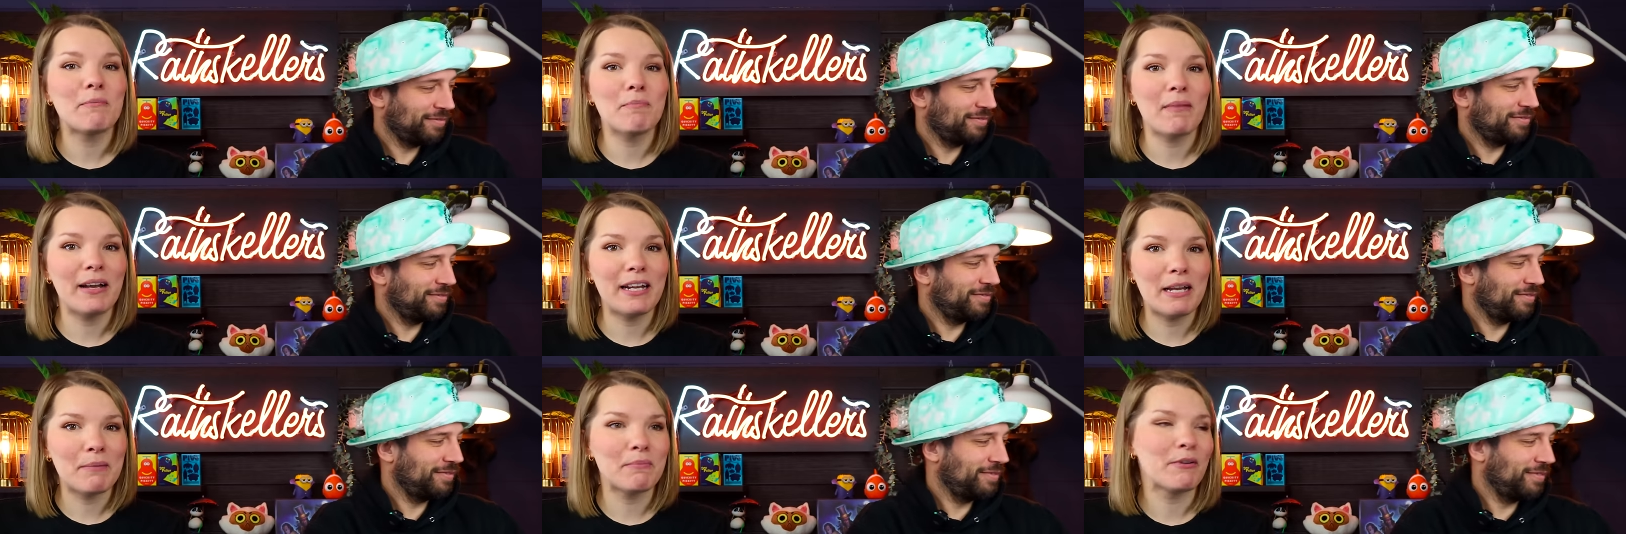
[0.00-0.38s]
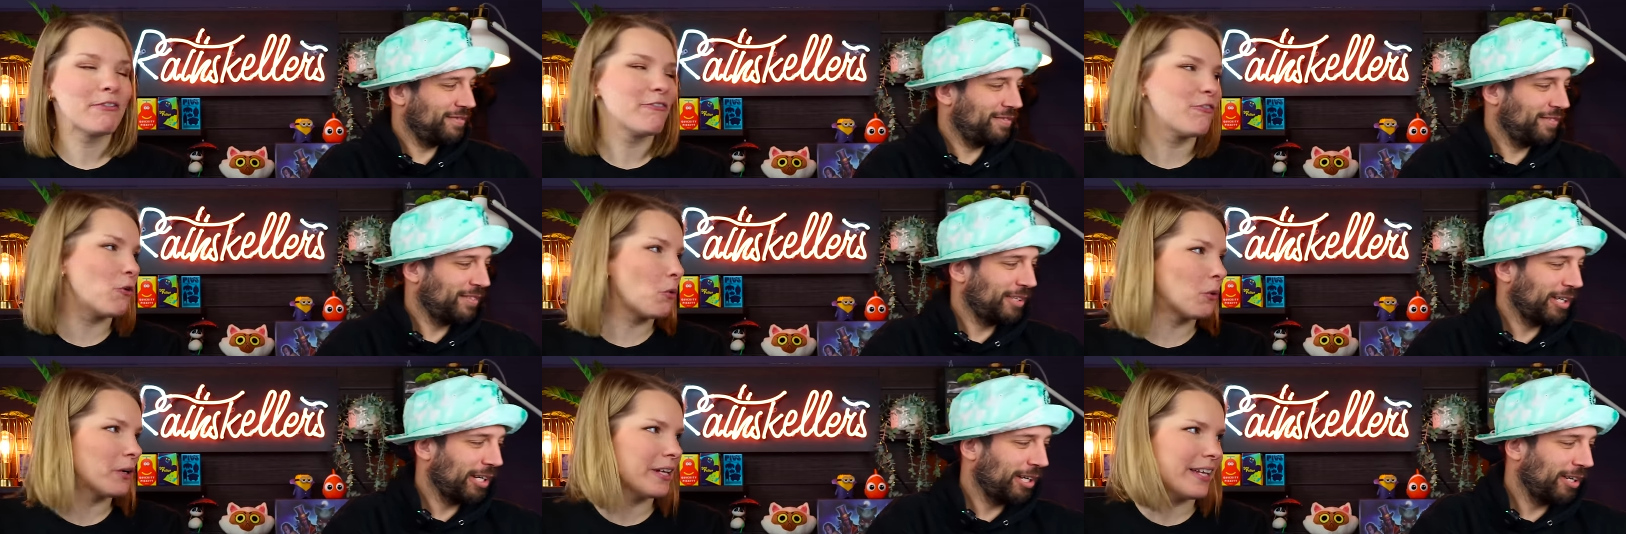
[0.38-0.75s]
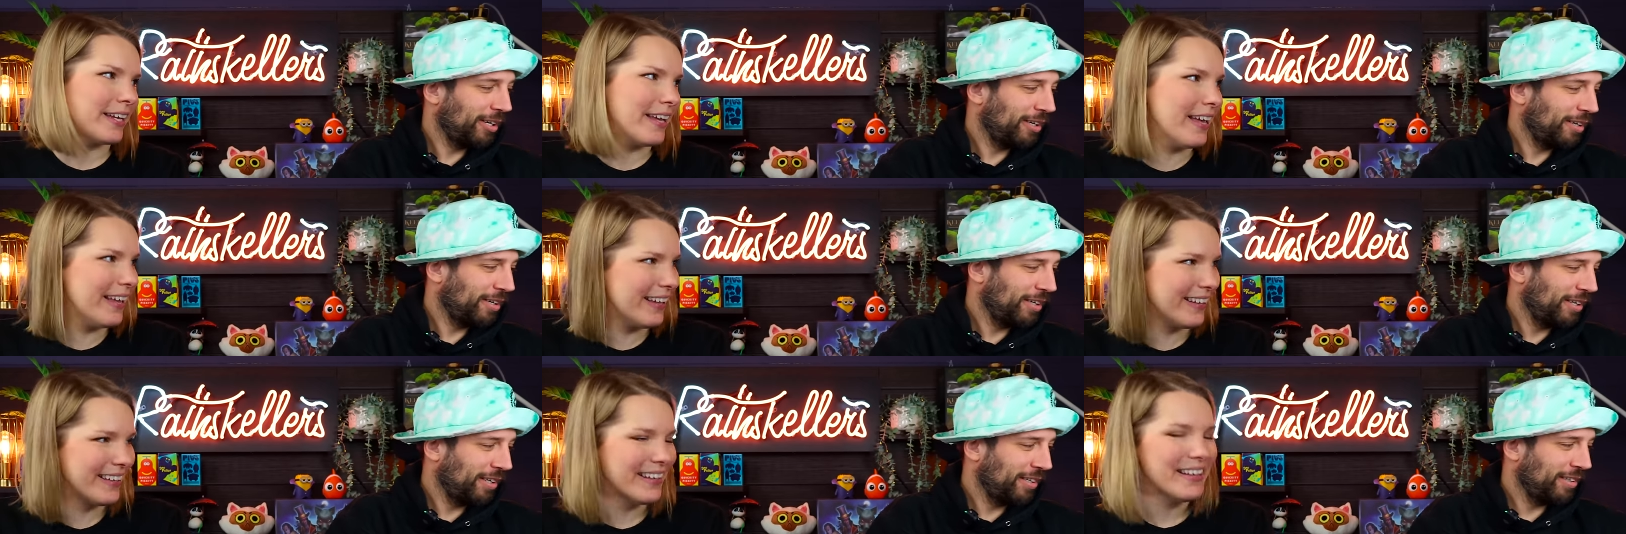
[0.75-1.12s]
Speaker 1: my number forty.
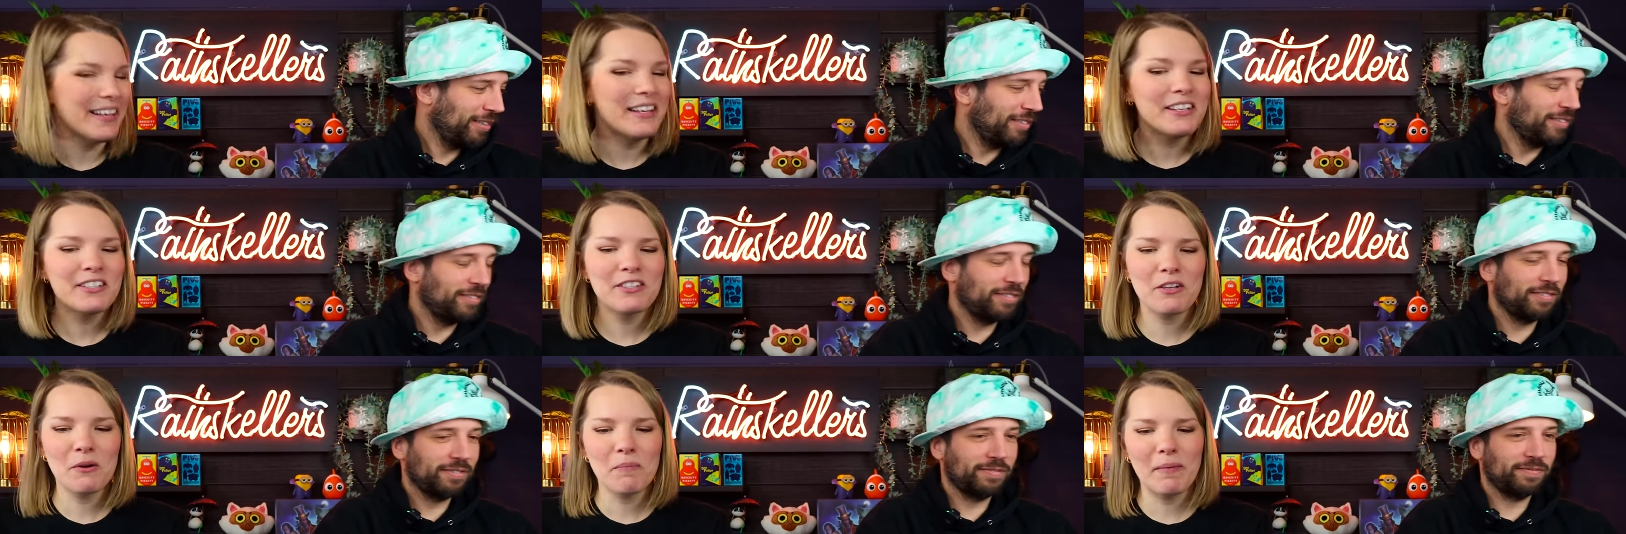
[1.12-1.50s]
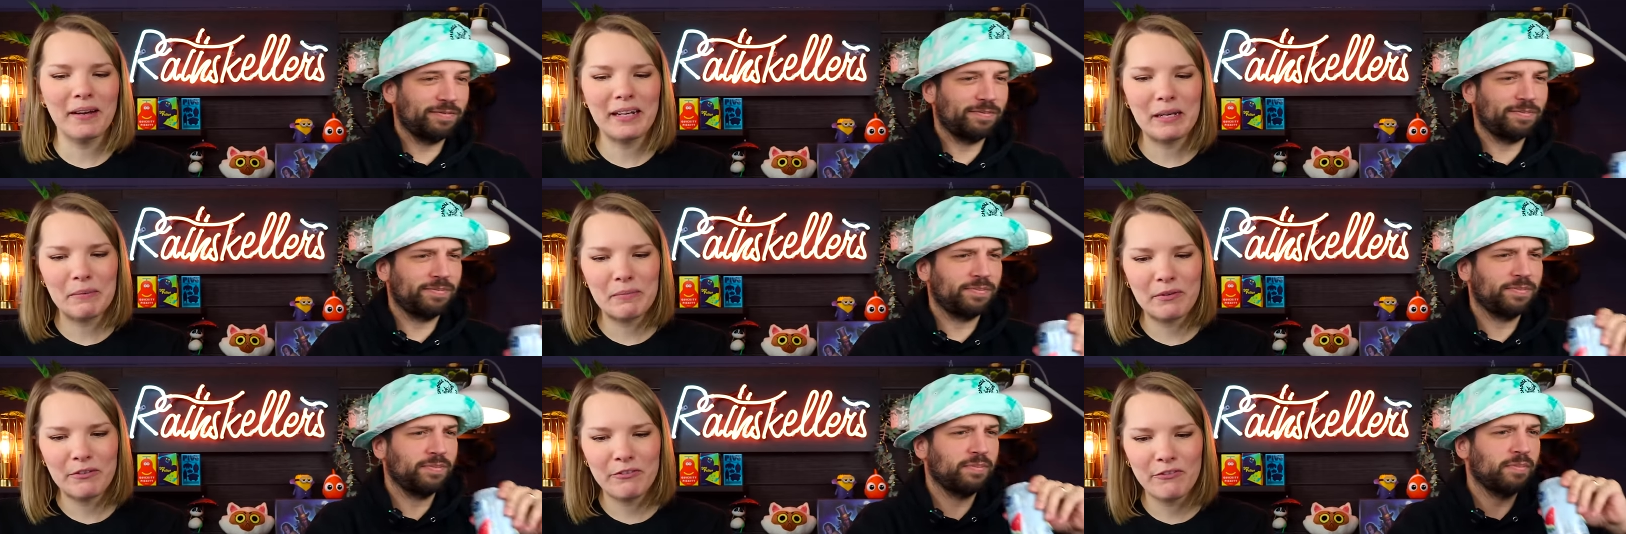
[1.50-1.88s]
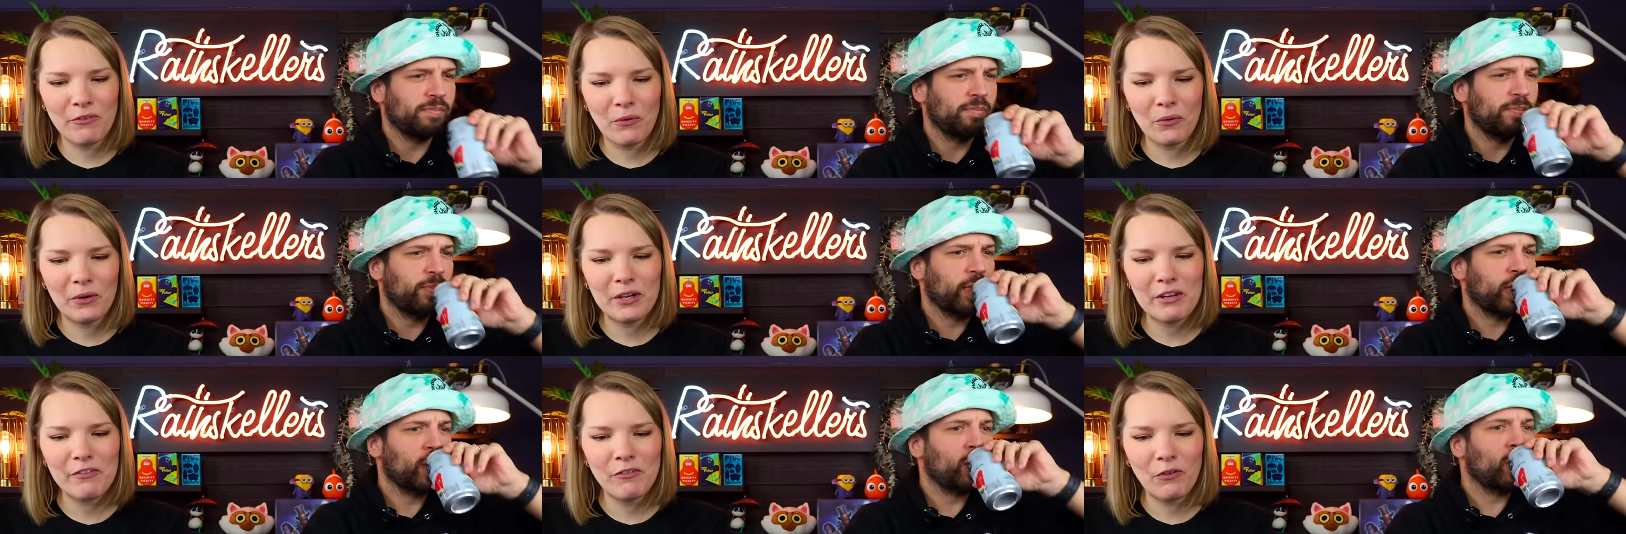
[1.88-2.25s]
So my number
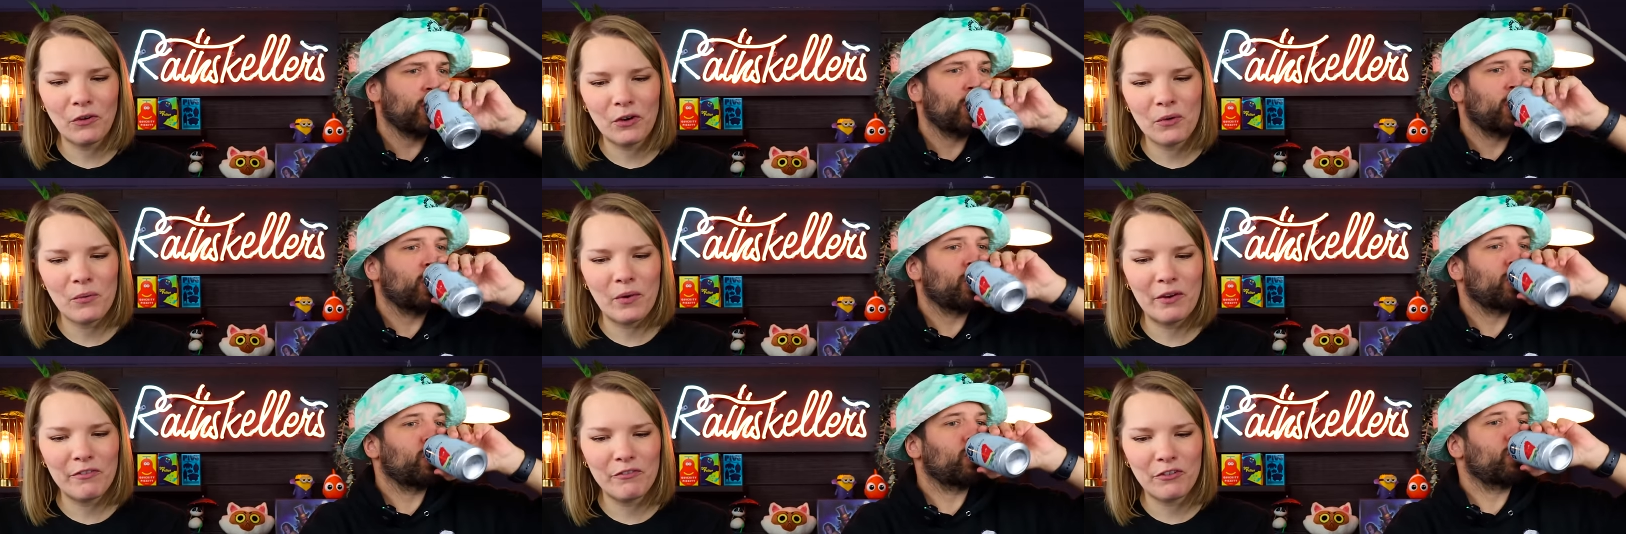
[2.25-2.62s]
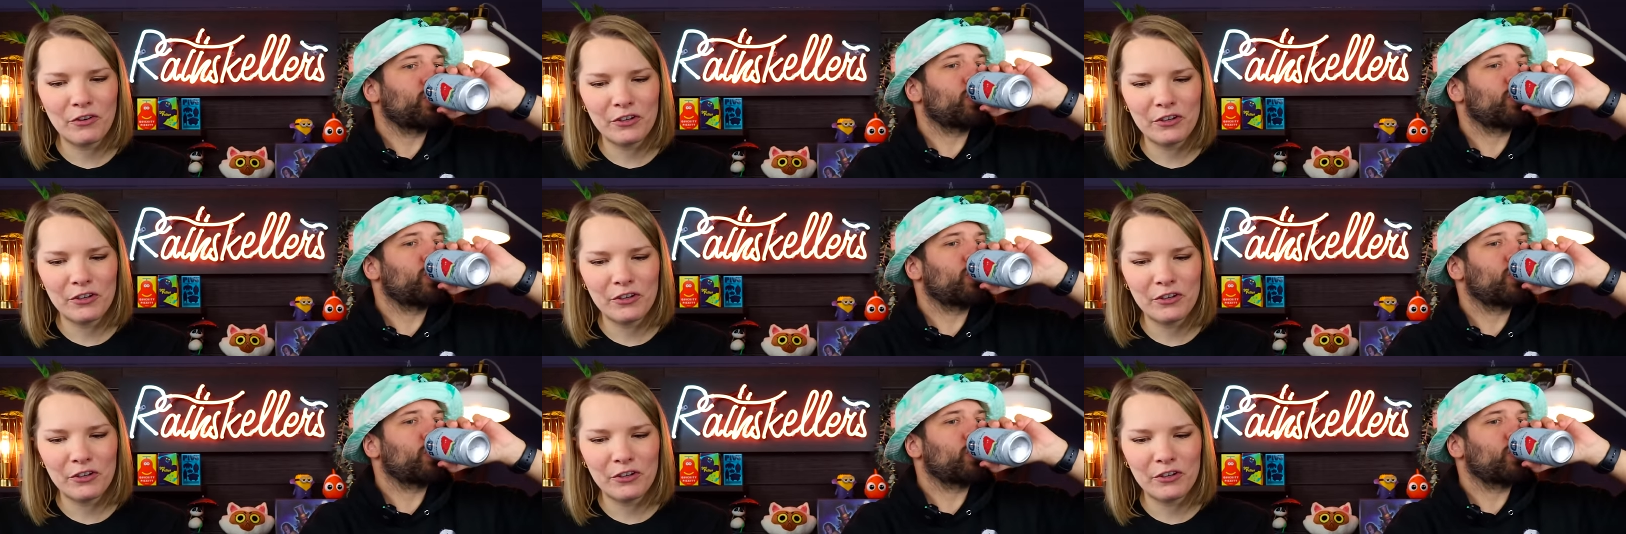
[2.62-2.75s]
forty, forty-one,